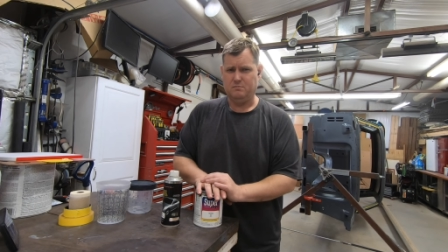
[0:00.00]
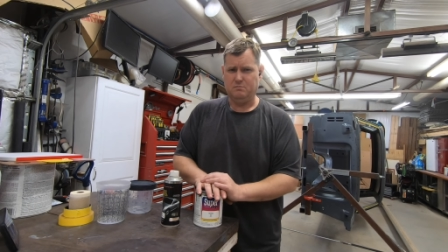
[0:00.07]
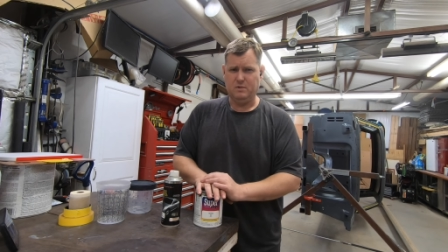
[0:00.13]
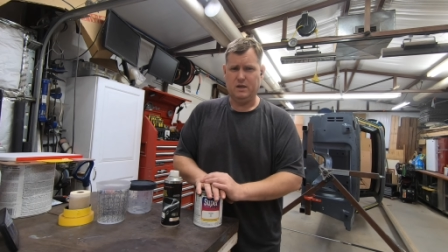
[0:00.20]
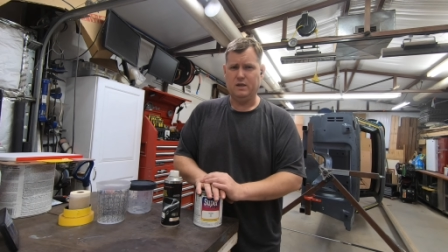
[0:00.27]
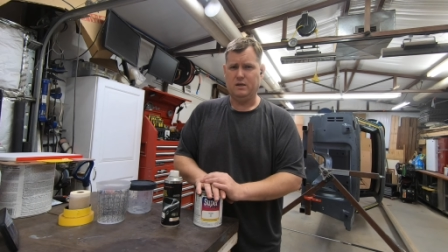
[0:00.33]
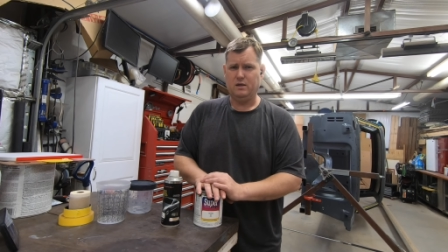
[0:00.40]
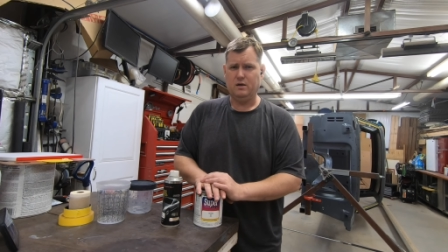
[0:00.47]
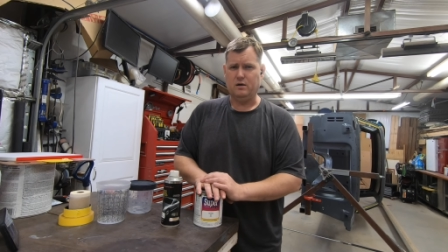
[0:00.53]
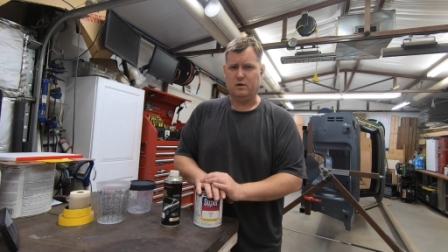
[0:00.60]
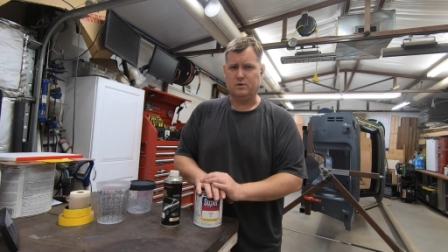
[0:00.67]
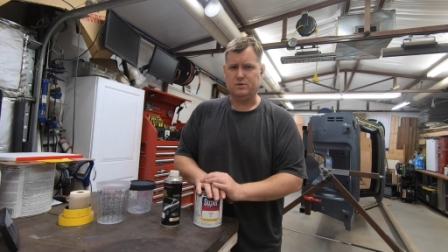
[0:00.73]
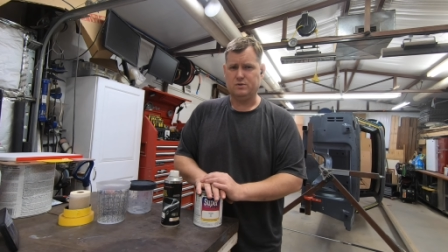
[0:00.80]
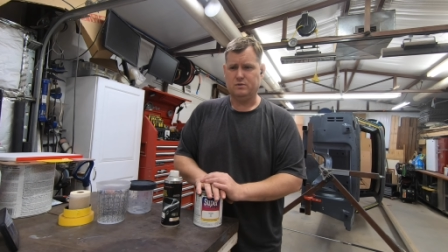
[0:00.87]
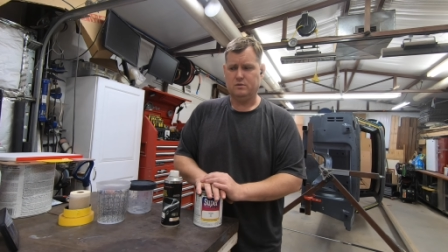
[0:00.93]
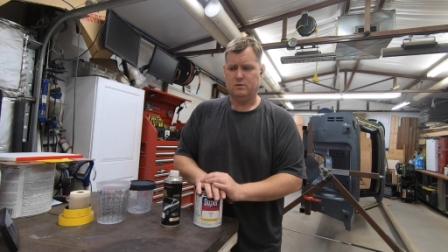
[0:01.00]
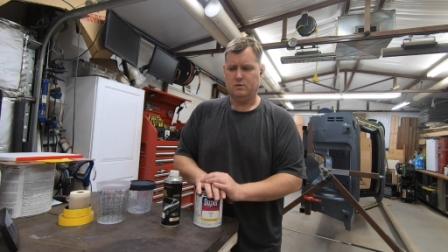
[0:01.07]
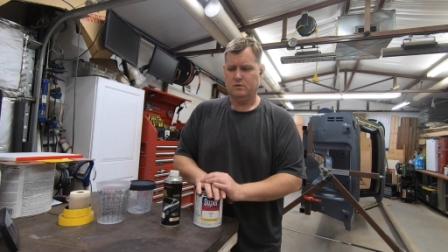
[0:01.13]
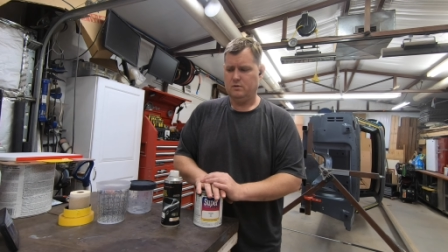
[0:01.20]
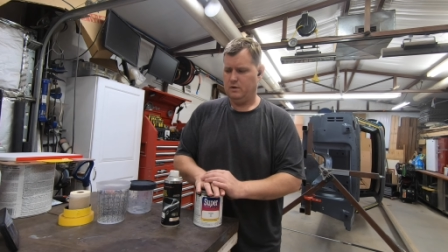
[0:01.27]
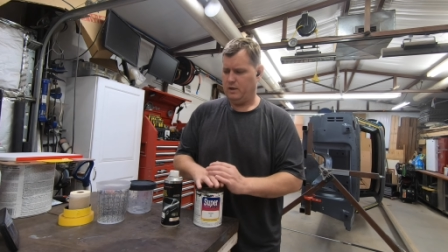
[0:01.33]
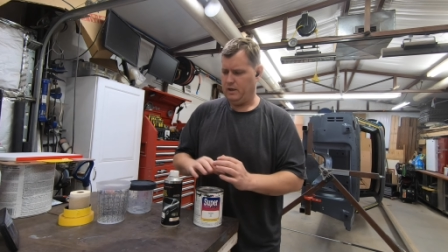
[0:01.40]
many years.
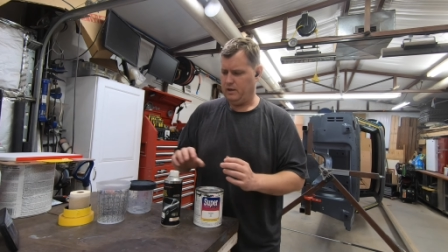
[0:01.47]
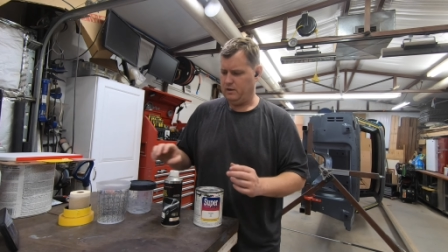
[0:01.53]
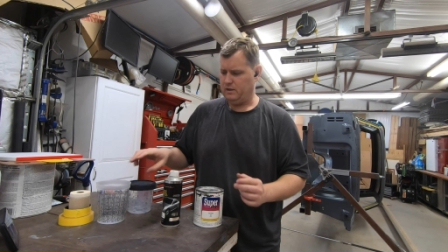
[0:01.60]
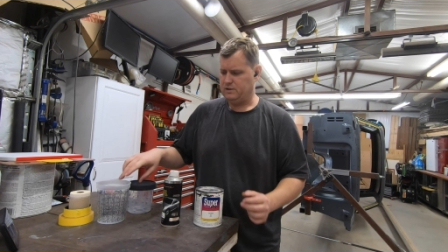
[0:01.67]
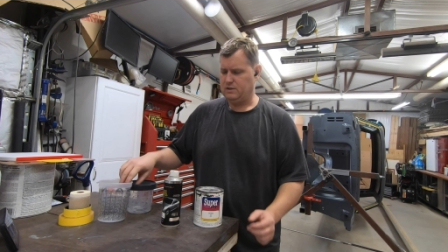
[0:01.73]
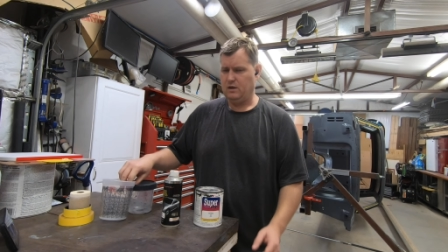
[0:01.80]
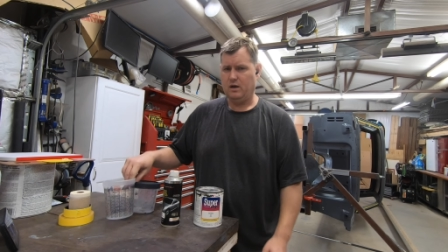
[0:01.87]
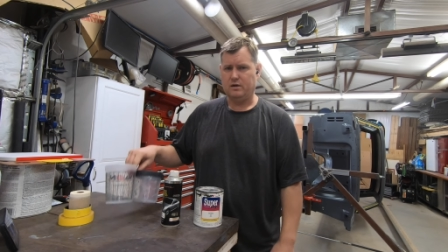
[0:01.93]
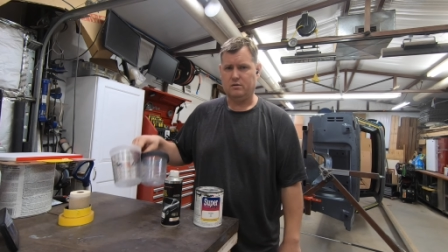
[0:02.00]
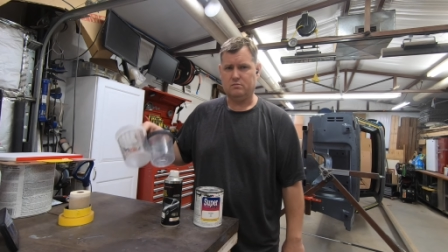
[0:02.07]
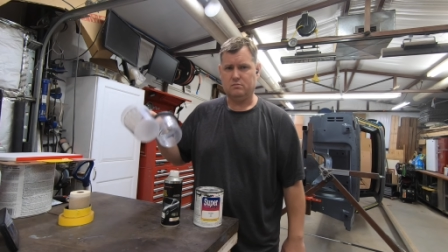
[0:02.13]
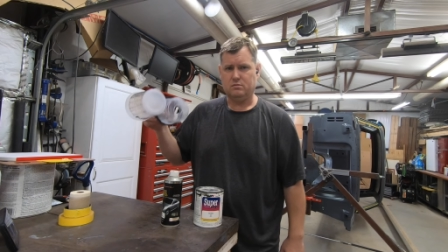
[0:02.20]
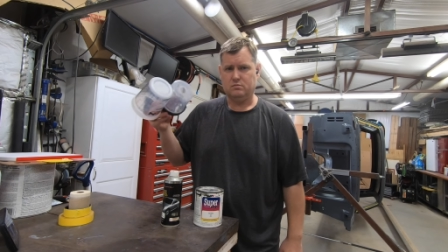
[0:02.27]
And it's not